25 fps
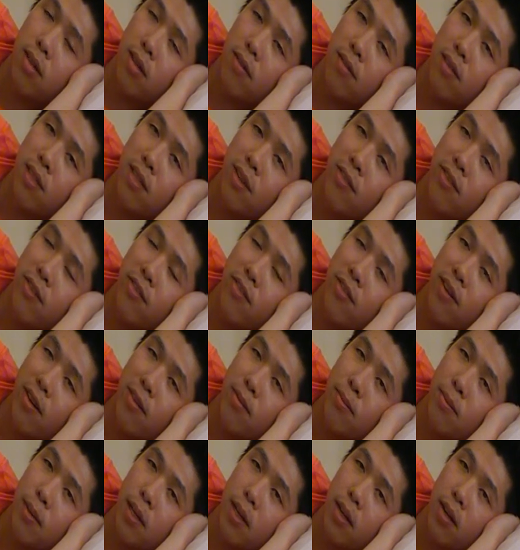of
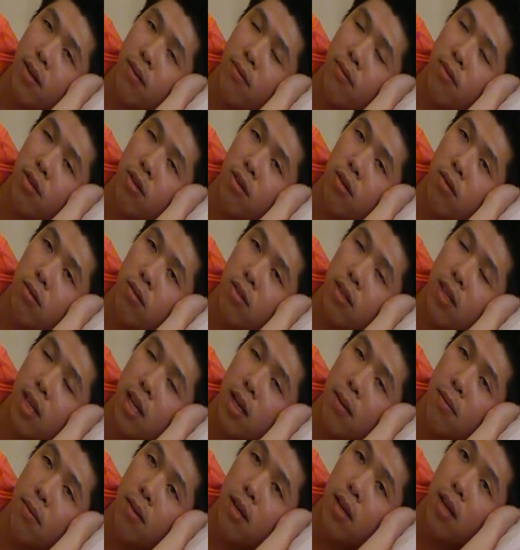75% of total
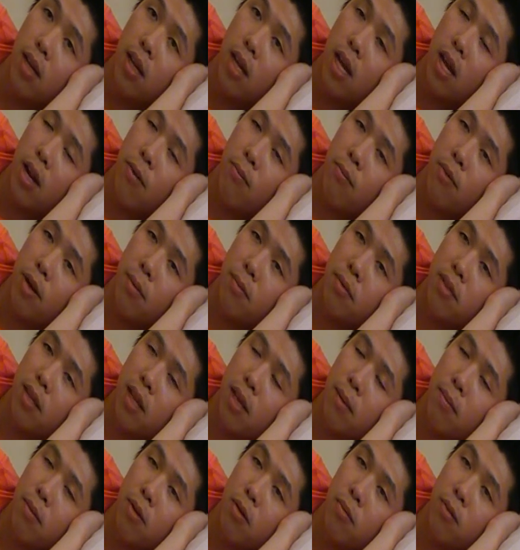sleep, and REM
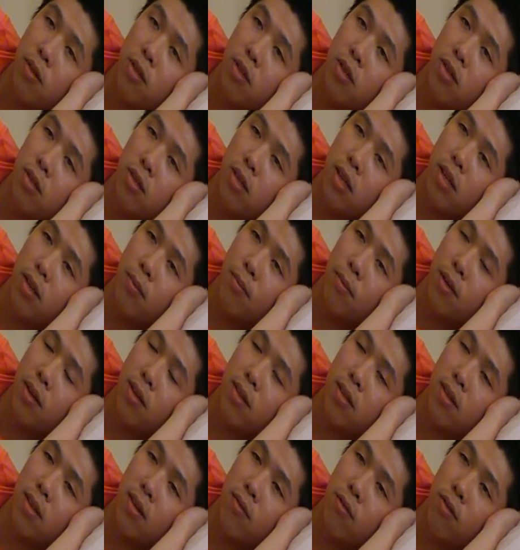sleep, which usually
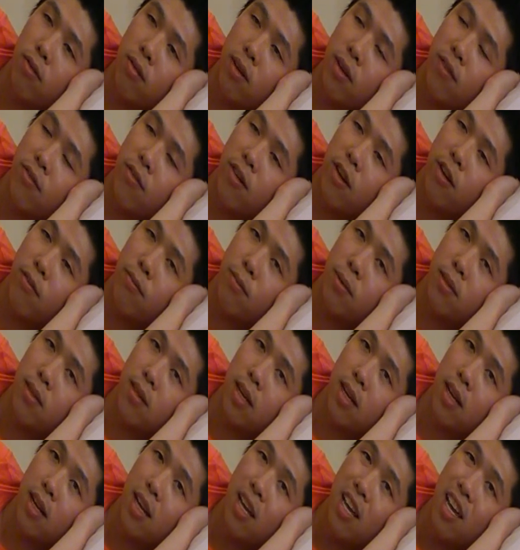comprises of
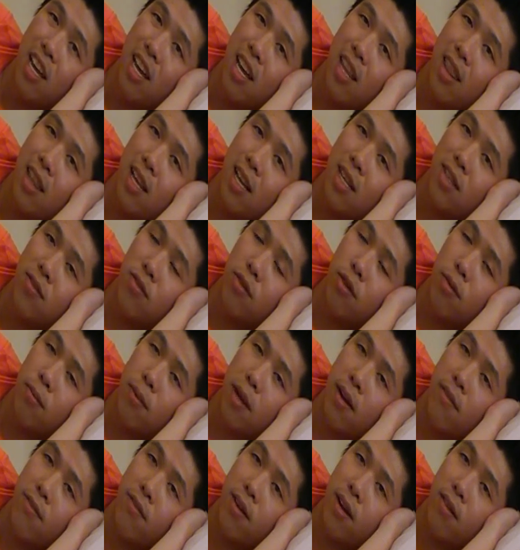25% and lasts for
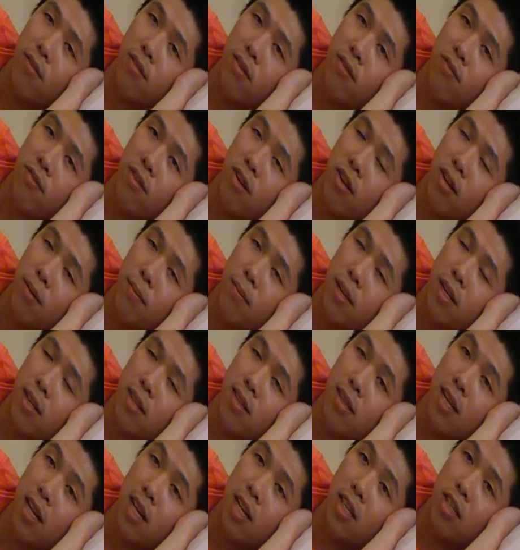about 5 to 30
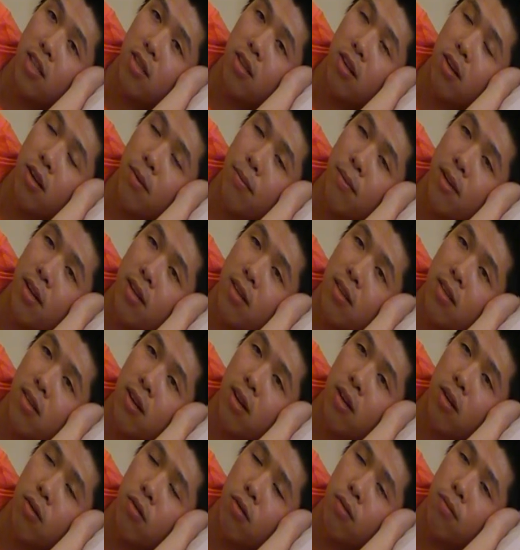minutes each 90-minute
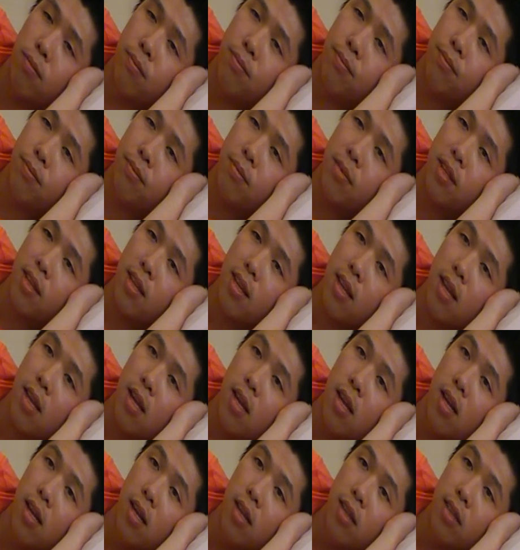cycle.
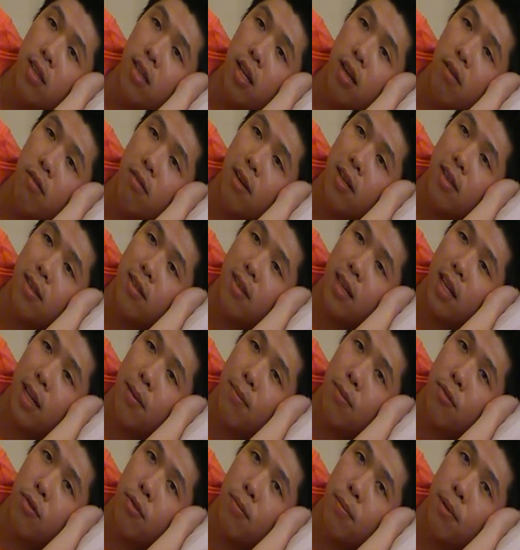Slow wave
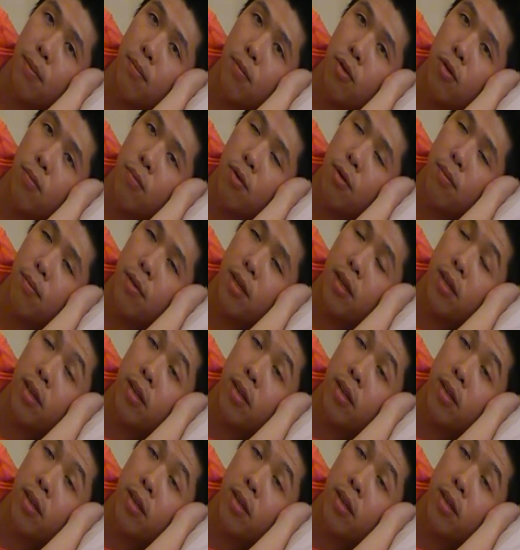sleep will be more prominent in